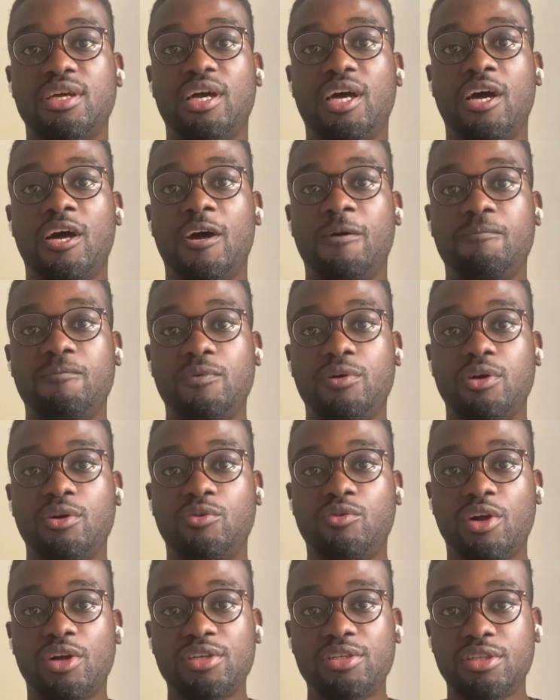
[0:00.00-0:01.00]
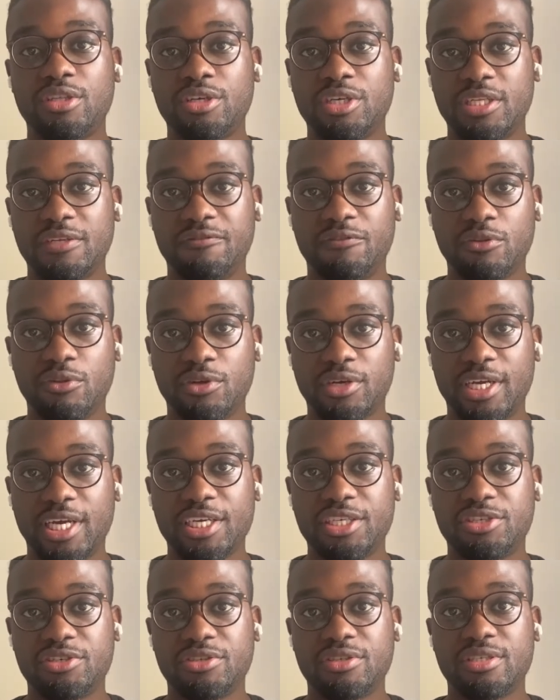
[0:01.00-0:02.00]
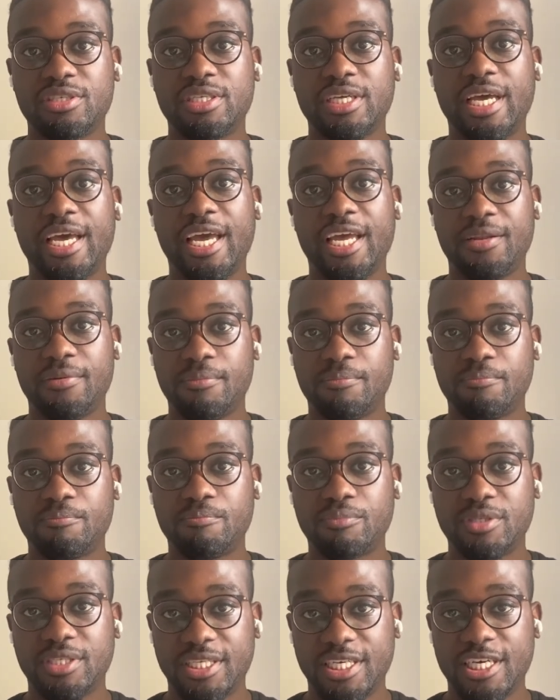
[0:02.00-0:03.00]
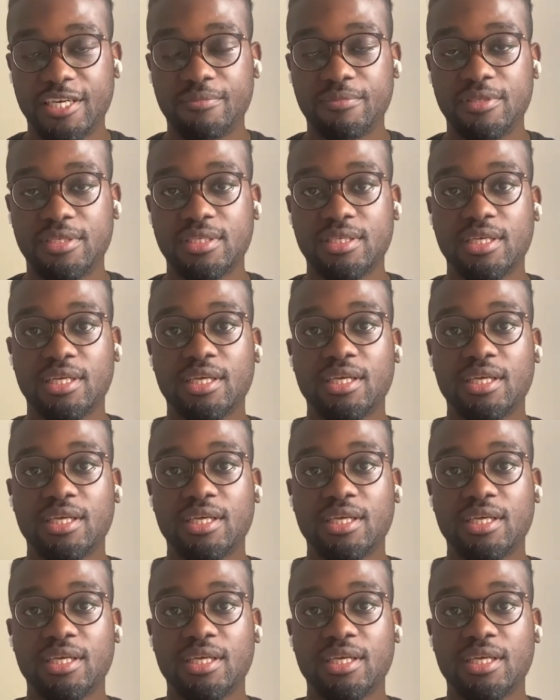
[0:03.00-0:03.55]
across a lot of different locations and teams.